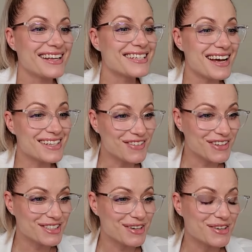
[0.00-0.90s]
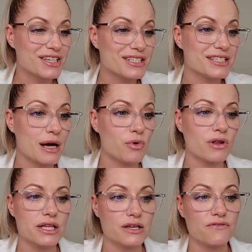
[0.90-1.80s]
it does feel so good to
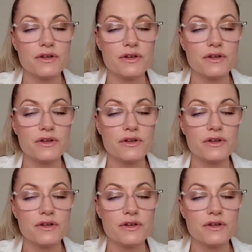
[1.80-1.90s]
double cleanse.